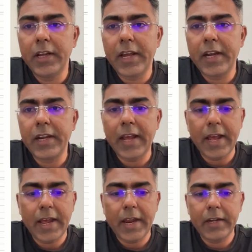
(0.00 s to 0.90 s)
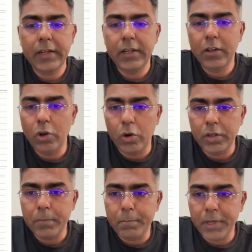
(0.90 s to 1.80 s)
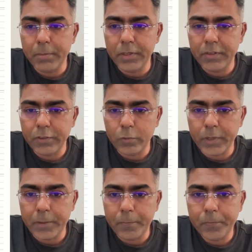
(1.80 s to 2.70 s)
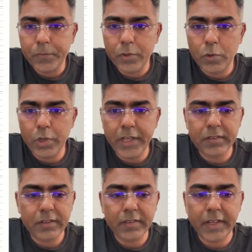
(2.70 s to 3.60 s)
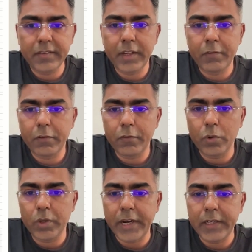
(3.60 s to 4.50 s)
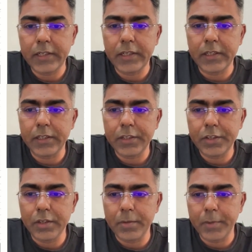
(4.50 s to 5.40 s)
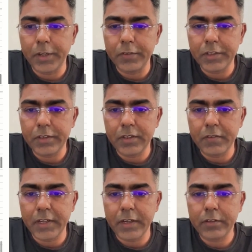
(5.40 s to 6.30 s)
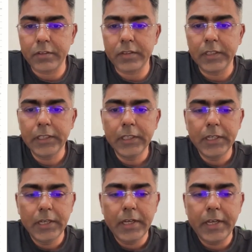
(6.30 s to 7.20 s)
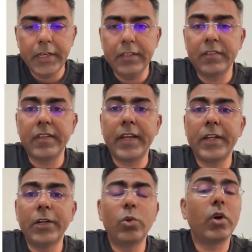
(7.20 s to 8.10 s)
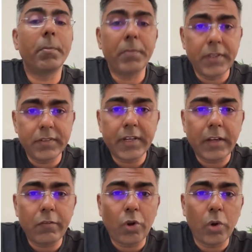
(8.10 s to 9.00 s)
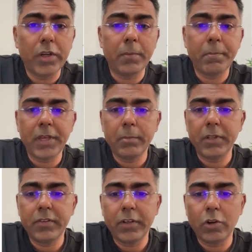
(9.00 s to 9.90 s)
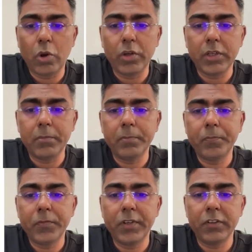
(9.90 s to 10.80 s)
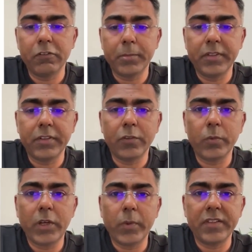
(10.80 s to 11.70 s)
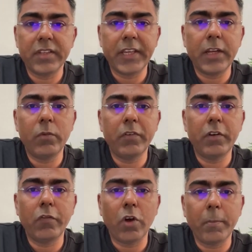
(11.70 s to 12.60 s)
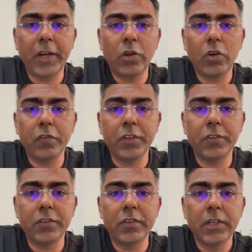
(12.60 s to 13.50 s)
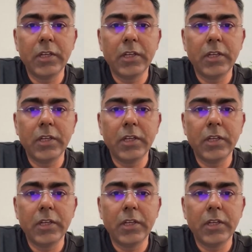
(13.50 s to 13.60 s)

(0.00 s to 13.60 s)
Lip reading: and add long-term payables as well. It's a good exercise that we've looked at here because it is giving us an insight into companies that have long-term payables and long-term receivables as well. Once again, we will format all of this